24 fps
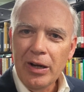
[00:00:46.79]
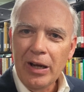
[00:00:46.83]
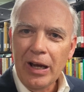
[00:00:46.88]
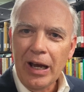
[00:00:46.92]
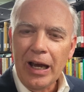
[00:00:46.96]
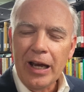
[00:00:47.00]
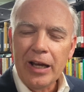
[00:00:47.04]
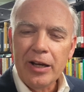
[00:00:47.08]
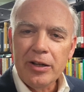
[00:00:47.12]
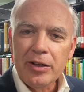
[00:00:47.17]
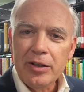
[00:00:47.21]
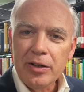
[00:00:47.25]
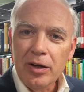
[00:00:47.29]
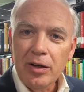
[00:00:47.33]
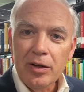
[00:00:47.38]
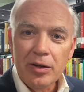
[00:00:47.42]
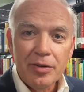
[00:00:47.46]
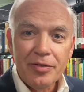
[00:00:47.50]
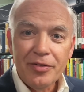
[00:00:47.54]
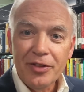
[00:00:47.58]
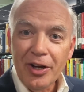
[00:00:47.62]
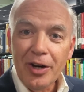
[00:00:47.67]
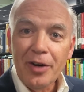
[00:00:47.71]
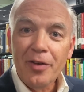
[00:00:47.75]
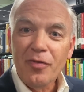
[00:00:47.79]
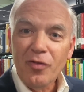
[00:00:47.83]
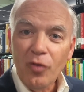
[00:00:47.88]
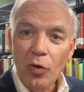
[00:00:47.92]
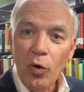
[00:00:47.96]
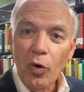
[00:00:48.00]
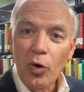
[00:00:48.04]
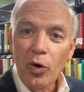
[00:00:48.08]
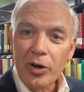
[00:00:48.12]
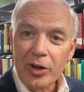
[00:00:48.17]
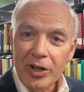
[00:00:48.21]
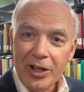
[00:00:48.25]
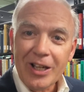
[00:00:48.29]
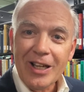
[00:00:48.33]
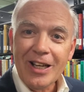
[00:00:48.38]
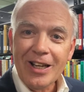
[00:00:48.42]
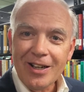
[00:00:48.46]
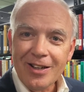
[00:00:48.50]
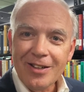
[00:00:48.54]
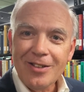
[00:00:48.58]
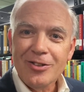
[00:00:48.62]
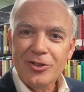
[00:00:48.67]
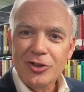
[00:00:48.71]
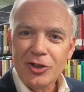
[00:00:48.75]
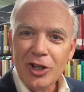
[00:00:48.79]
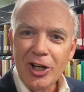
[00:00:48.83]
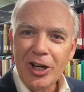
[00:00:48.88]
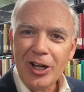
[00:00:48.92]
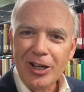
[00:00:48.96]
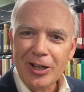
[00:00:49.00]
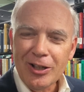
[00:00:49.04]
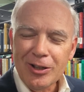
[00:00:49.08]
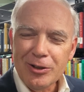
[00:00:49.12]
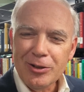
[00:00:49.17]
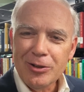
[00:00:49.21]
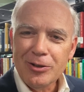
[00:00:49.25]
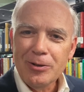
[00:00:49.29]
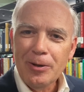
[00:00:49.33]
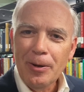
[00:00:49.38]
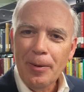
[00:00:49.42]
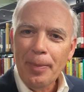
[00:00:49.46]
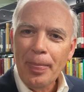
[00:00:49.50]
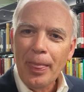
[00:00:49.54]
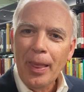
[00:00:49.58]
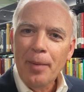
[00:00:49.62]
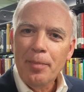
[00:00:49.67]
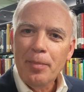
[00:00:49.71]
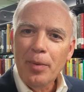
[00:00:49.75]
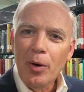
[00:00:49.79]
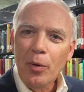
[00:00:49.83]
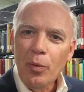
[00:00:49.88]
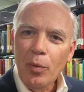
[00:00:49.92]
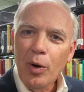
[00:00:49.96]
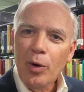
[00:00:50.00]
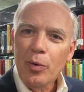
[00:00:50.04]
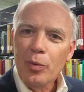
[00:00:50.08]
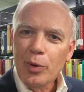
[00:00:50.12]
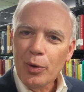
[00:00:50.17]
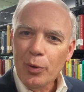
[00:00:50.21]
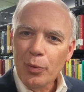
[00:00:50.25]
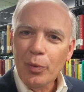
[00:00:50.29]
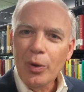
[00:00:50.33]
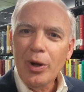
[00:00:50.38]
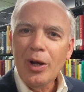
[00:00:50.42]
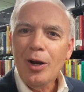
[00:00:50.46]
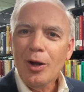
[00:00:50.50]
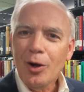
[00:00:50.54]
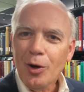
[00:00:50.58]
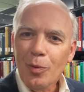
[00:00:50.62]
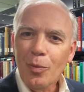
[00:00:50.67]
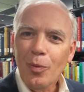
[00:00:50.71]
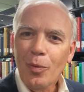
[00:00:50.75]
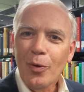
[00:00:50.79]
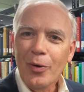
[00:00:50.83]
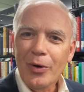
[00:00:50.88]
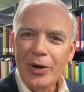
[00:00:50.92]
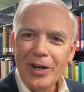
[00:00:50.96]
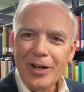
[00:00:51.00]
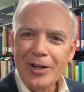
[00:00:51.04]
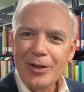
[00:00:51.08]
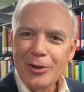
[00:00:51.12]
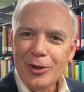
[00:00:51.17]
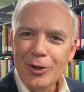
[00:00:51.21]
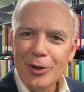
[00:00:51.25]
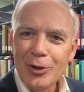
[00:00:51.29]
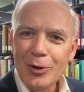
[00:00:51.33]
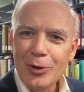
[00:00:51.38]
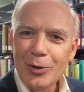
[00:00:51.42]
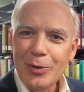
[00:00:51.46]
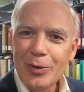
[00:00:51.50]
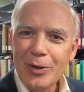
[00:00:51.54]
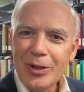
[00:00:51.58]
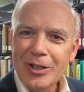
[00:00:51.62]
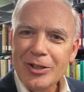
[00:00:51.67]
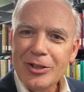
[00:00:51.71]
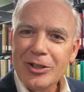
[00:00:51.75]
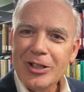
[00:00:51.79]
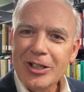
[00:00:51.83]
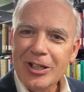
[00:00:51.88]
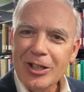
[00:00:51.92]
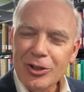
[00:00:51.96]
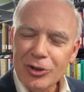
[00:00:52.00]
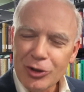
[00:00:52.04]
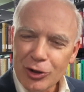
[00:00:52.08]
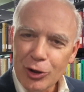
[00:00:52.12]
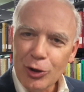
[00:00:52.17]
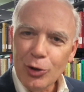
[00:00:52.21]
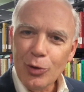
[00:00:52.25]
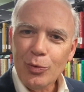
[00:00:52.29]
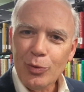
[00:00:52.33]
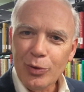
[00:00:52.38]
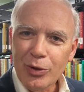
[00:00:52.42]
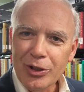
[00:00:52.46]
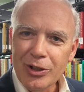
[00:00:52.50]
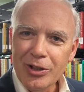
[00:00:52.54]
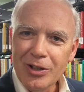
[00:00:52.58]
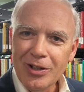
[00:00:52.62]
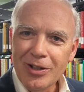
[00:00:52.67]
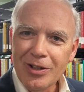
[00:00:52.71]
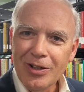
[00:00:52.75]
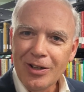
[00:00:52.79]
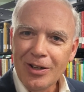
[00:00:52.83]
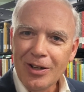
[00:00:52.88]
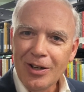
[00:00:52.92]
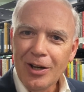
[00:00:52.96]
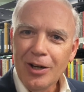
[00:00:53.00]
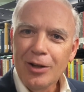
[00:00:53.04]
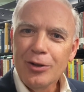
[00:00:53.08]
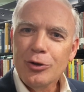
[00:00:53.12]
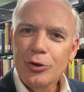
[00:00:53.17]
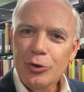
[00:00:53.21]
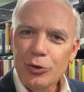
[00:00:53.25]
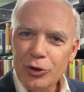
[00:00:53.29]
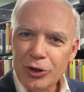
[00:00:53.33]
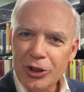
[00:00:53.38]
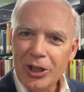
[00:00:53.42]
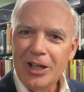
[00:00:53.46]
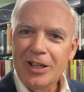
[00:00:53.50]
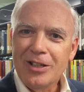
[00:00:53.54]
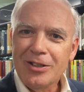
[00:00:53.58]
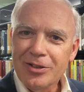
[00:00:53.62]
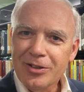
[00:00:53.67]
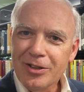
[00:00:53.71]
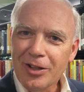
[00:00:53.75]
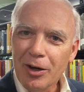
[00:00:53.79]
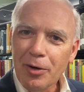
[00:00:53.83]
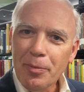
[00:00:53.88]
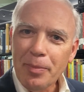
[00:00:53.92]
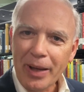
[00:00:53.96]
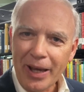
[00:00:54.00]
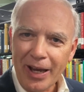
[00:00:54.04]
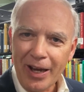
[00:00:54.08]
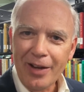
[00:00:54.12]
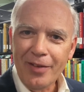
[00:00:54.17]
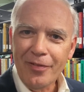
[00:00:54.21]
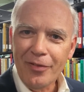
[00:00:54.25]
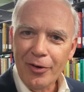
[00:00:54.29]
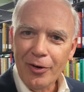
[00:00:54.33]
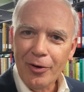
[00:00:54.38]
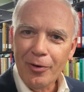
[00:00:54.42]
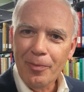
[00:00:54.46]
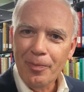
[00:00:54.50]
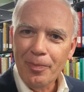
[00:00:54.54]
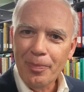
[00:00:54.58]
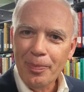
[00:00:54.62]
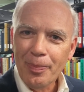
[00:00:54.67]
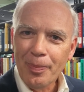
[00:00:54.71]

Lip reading: and therefore get it to change. But what we really are wanting to do is to get children to change their behavior.